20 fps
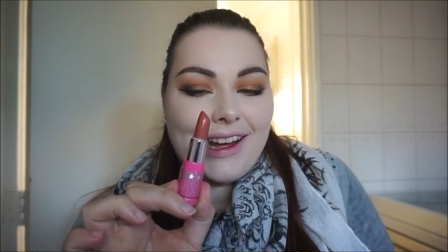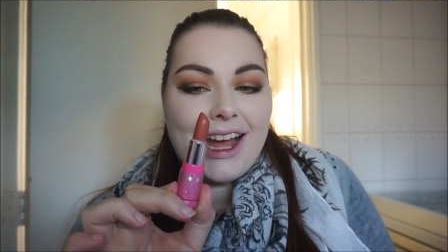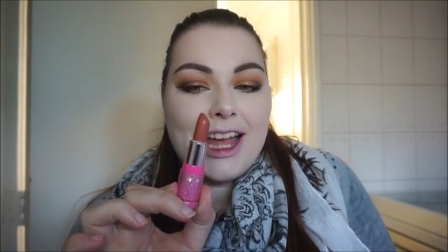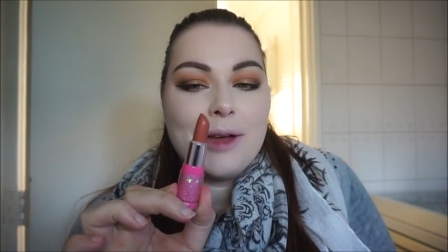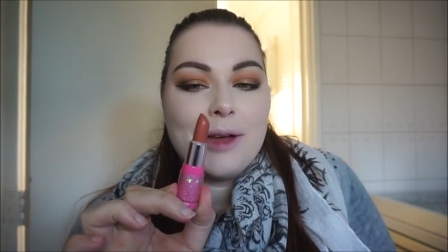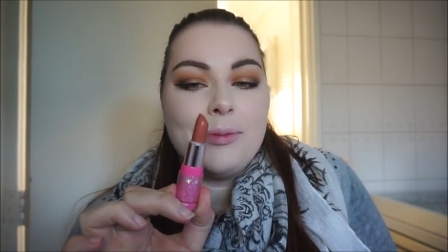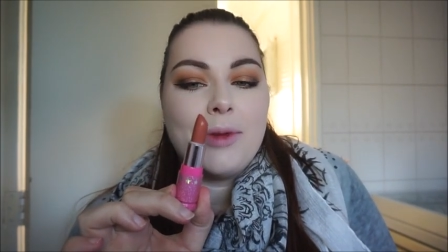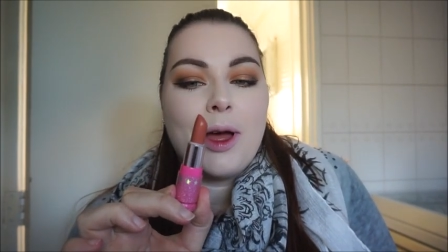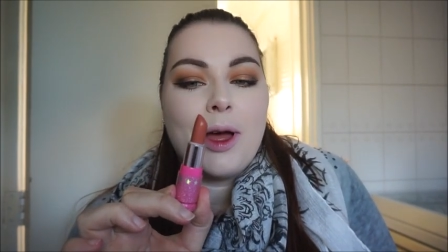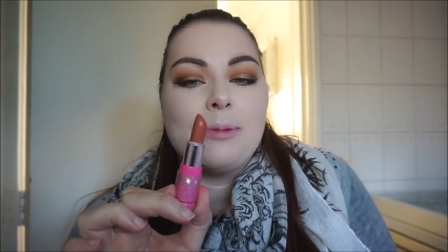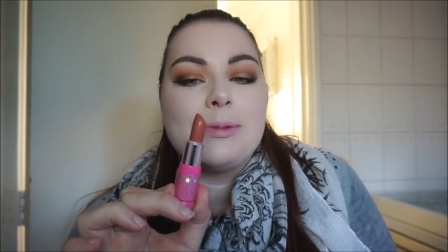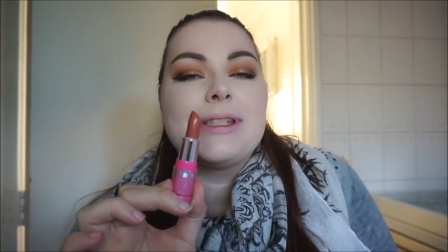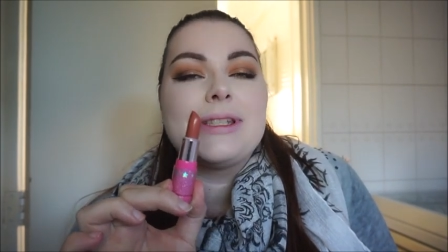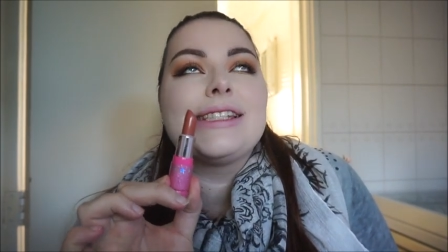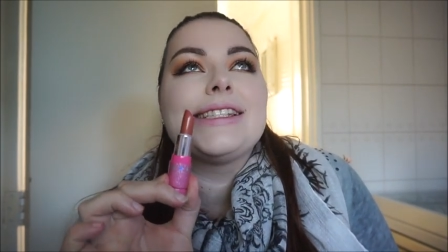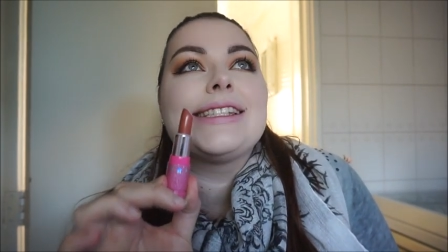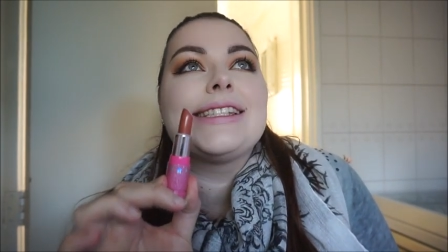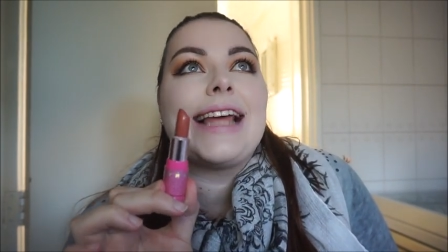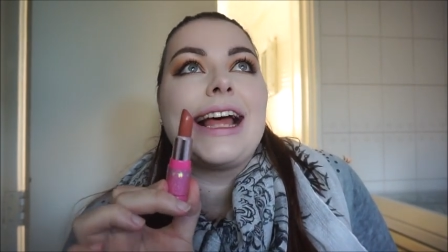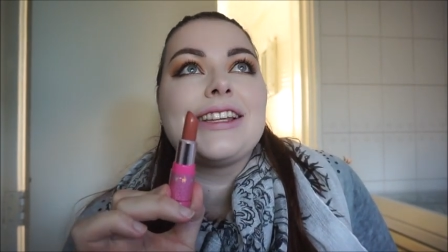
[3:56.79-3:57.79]
I am
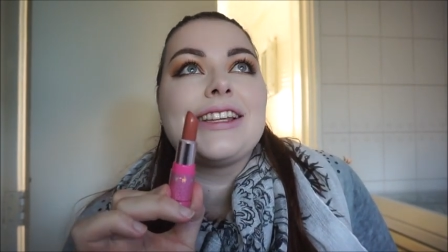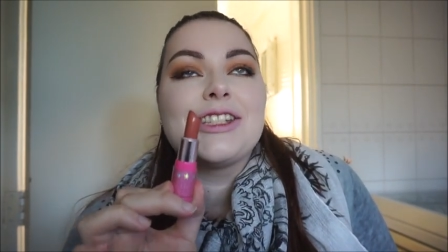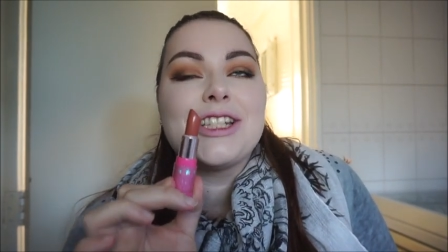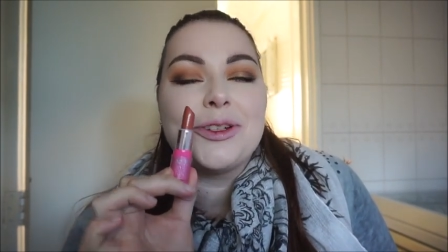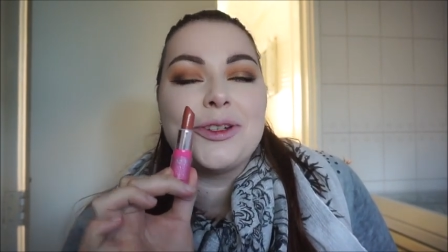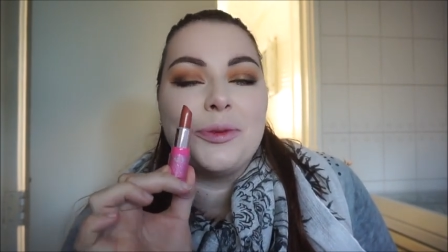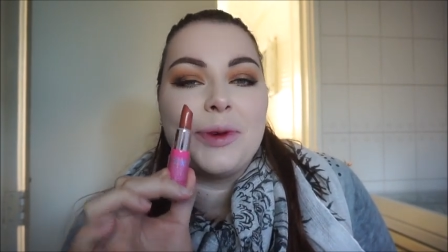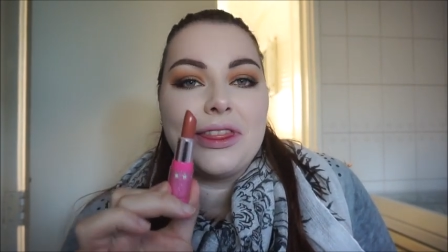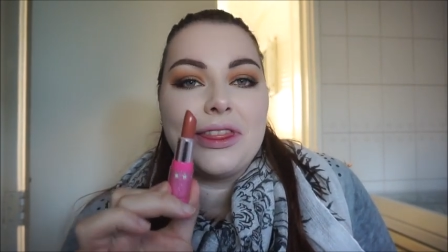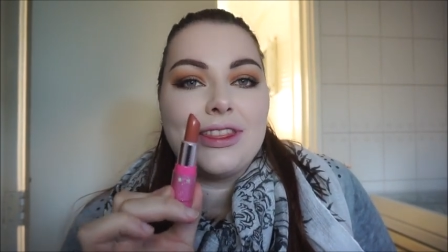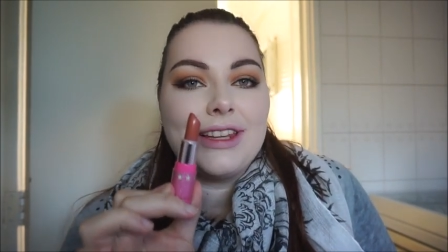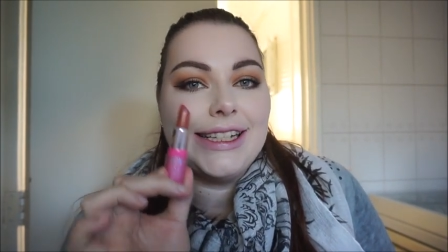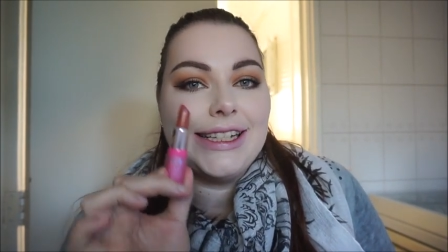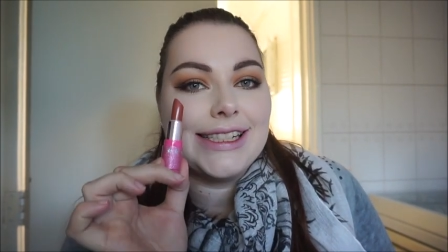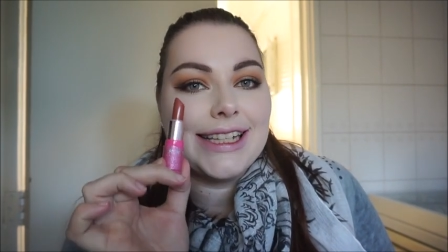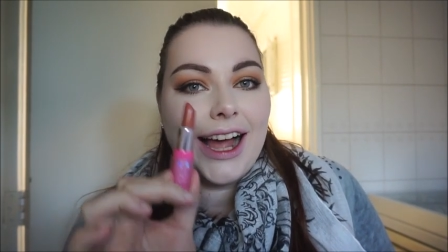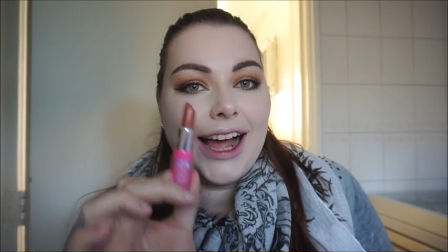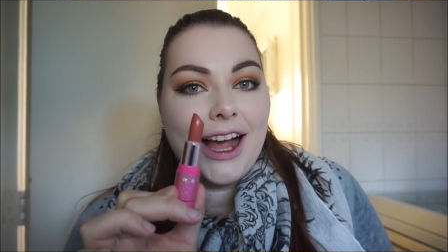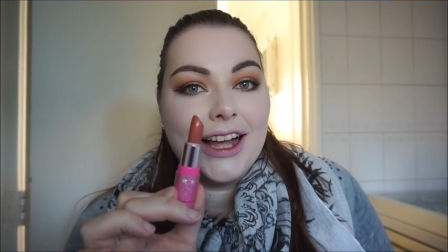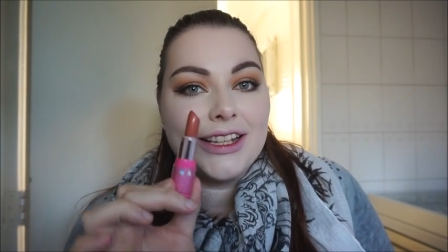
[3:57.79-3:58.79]
obsessed with
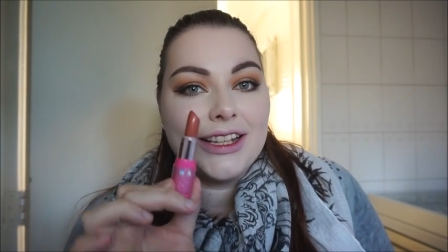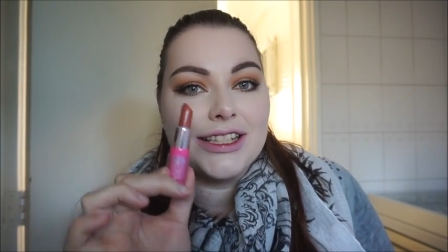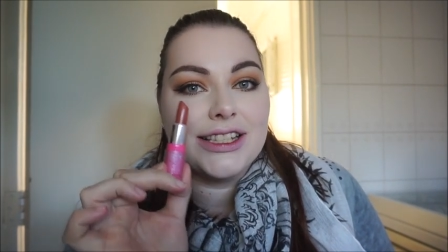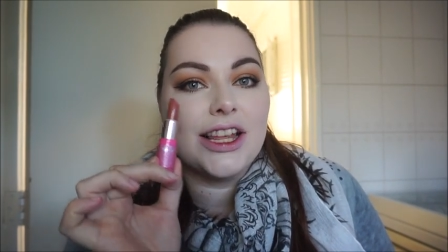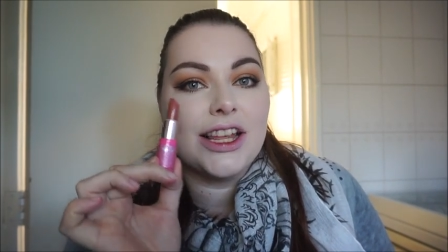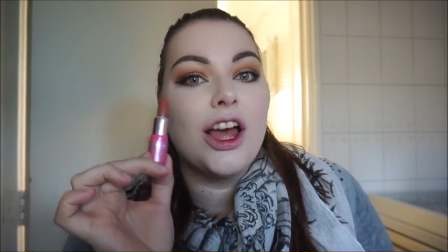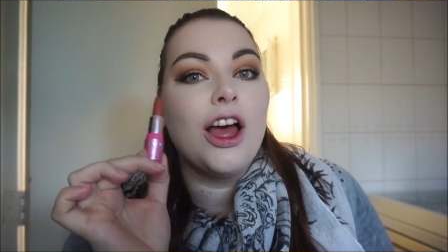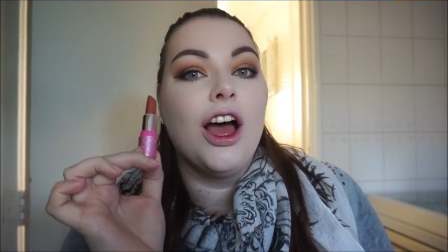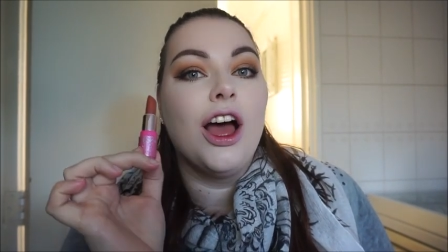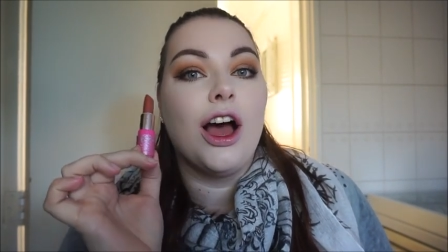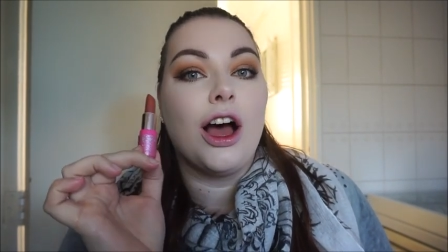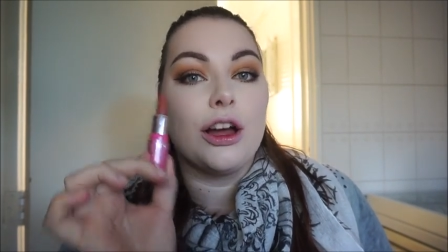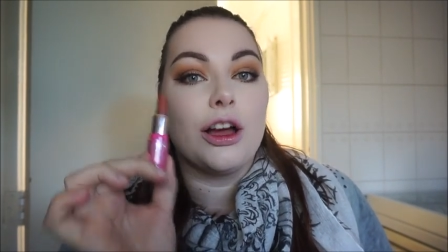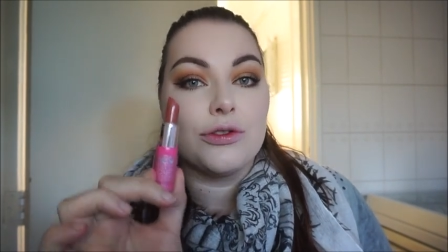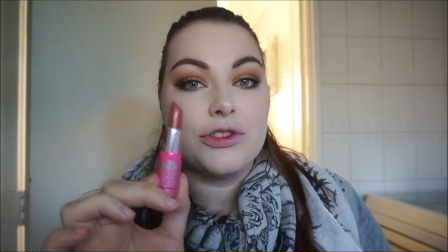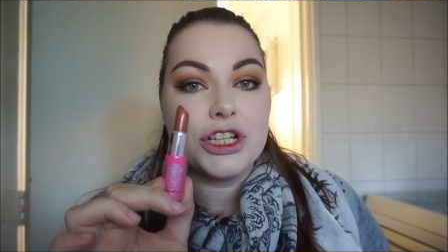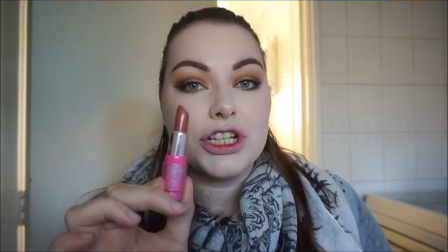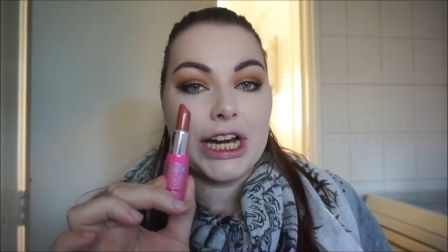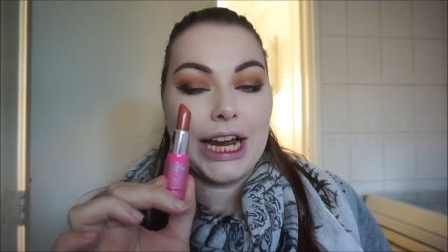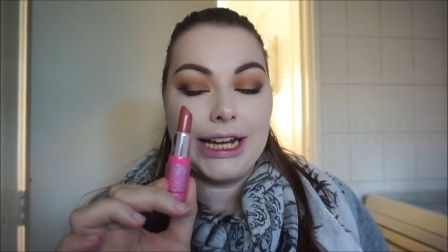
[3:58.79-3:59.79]
these kinds
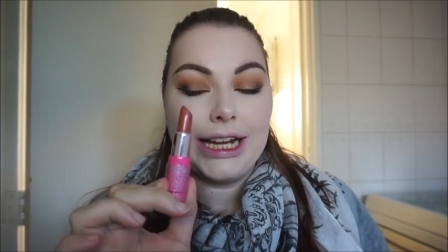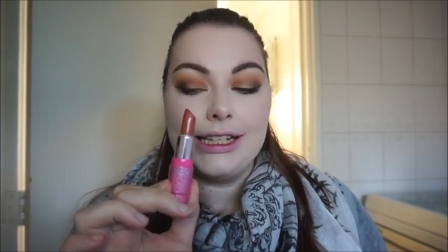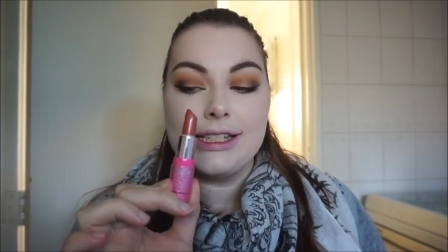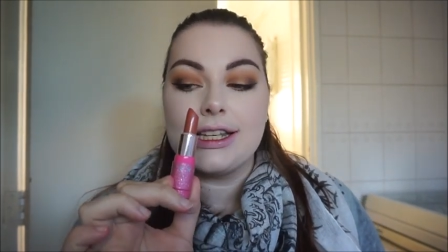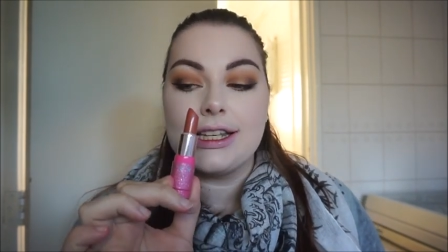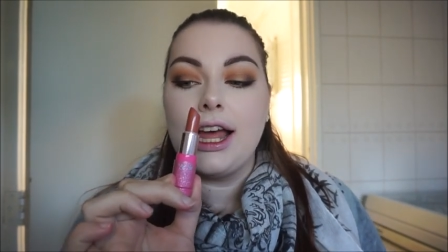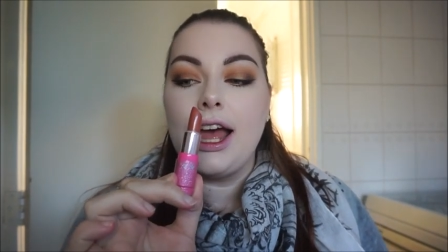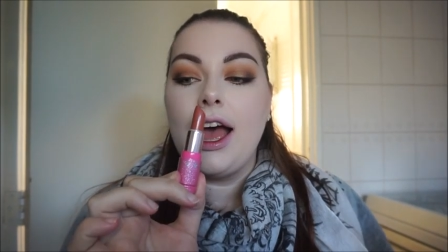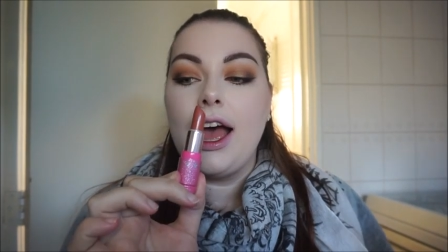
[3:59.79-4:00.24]
of shades.